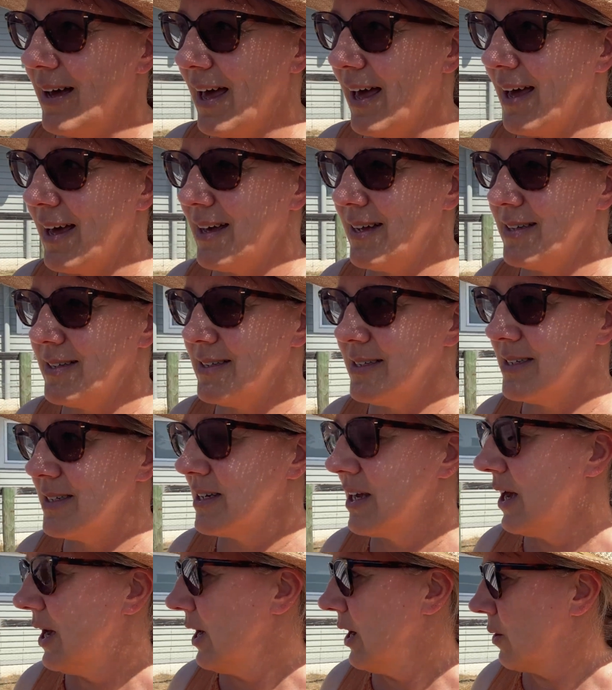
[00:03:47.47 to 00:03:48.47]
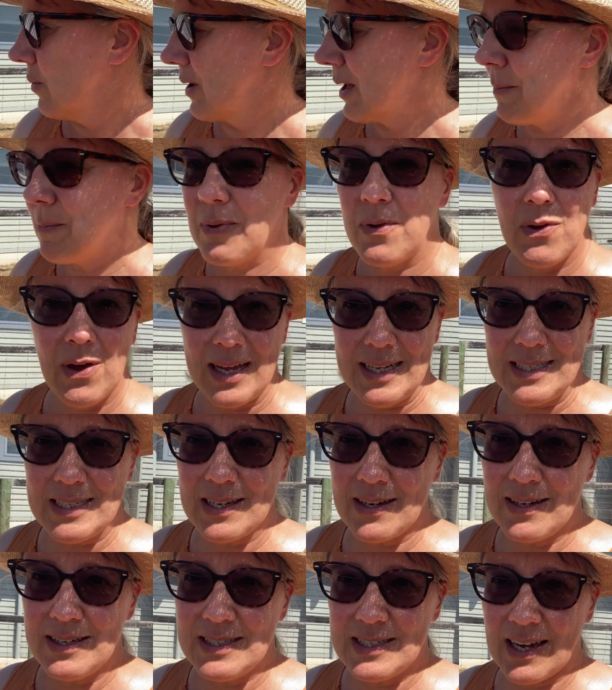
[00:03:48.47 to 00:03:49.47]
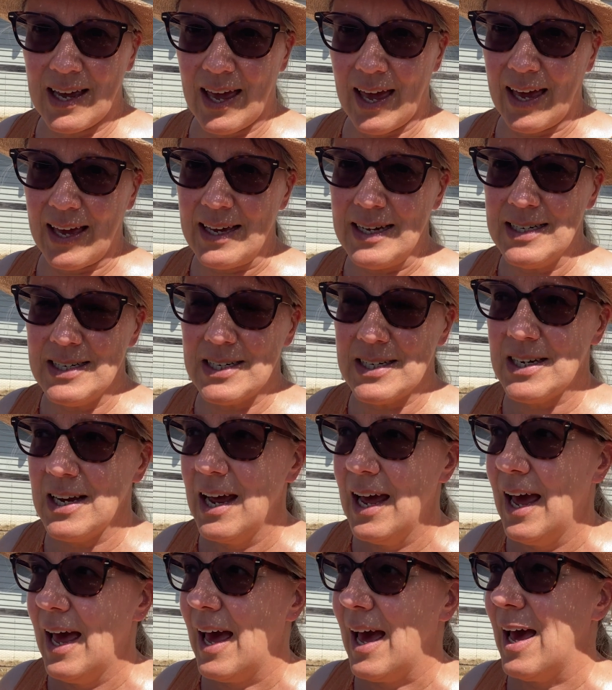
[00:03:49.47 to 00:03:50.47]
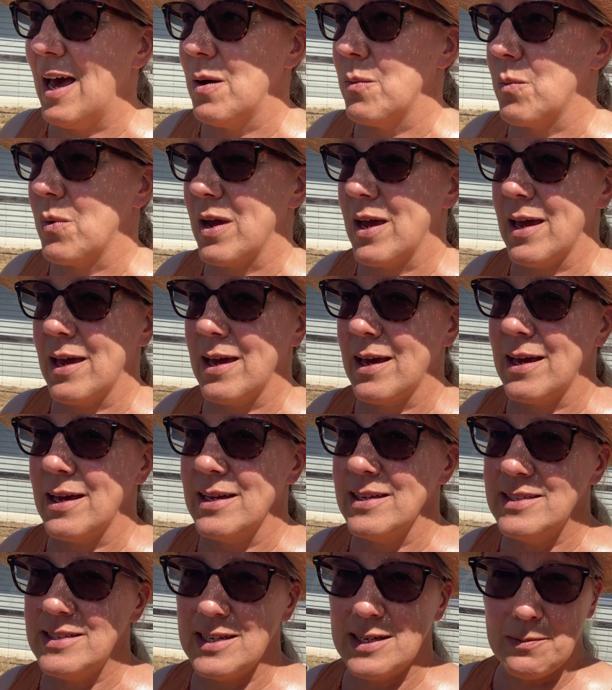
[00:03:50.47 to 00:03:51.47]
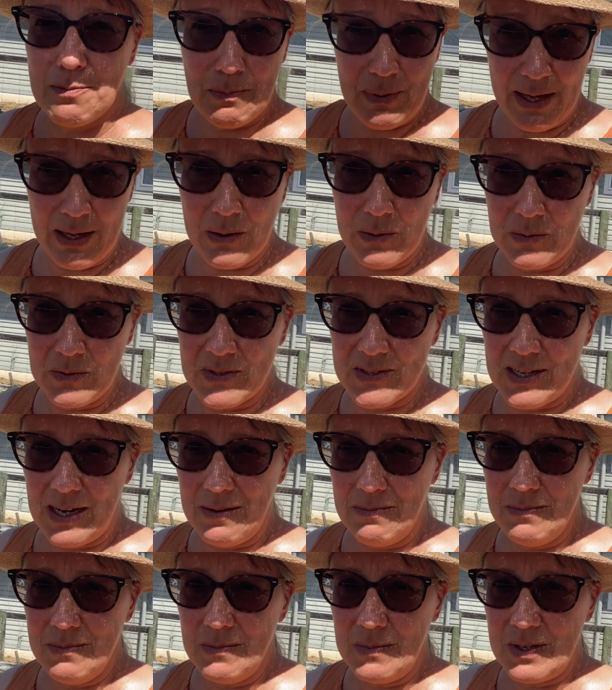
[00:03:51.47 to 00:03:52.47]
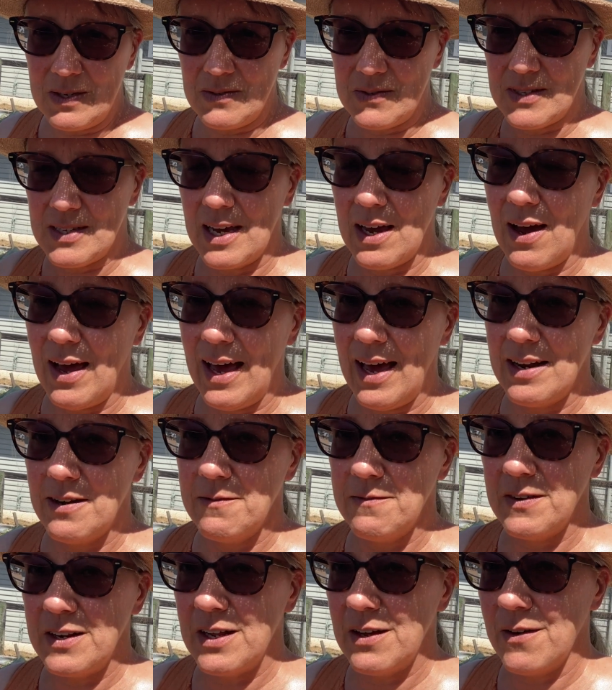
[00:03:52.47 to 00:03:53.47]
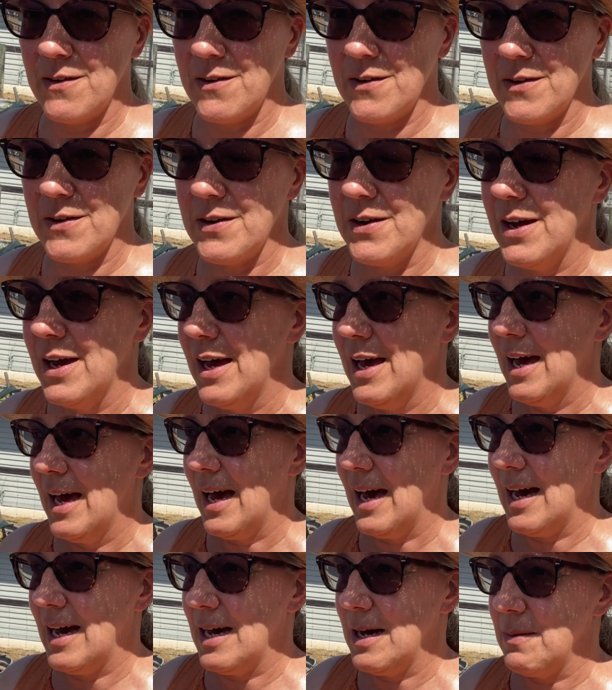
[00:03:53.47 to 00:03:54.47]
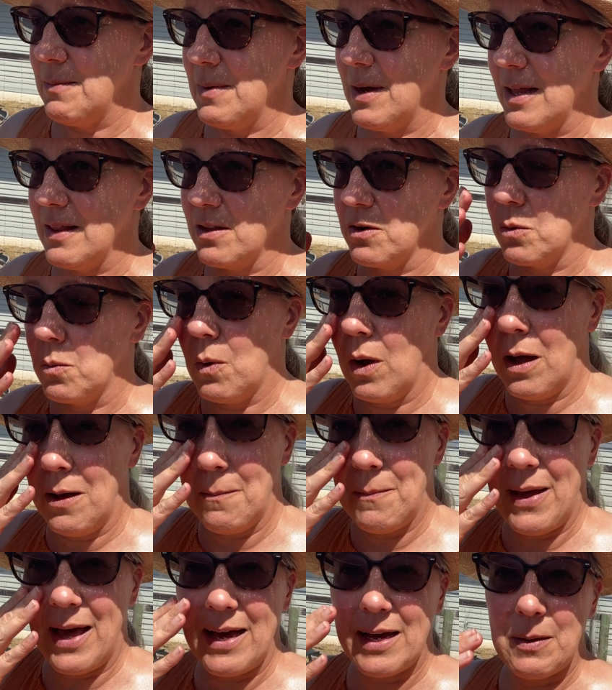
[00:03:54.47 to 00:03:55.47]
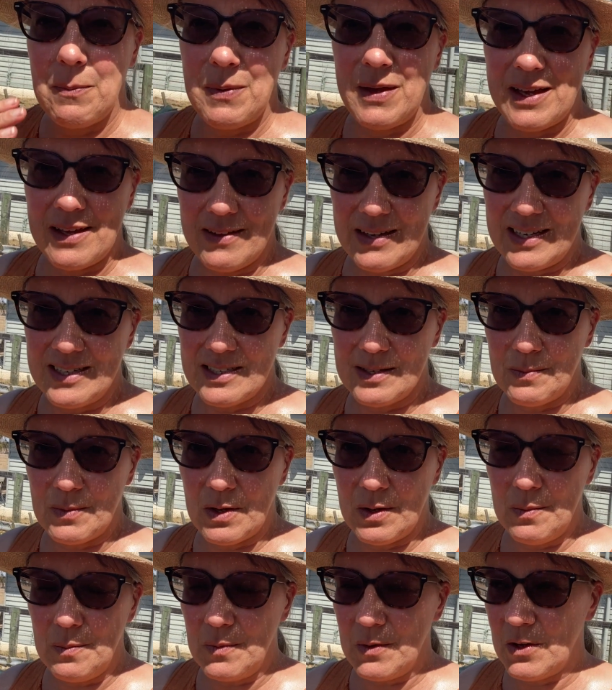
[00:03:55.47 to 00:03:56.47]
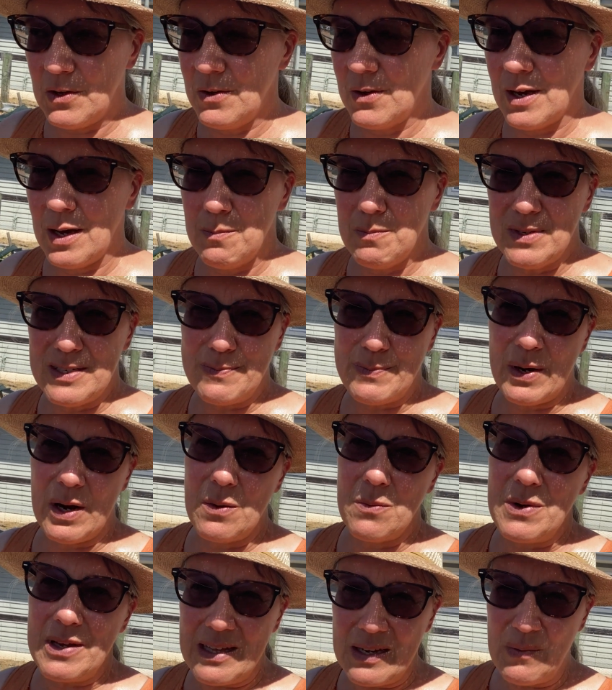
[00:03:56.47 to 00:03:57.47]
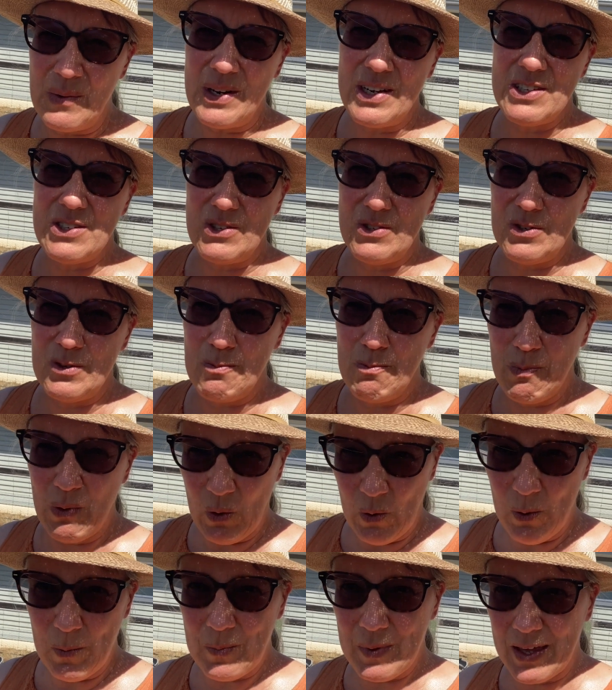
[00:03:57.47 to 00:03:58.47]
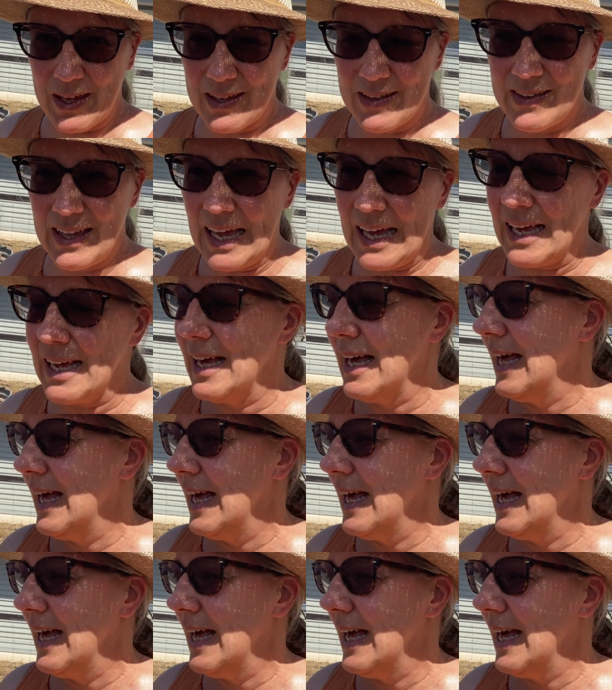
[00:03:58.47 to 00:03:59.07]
And we had plenty to eat, and we did pickle some. You'll see I had a video a little while back pickling some cucumbers, but I really wanted to do more pickling.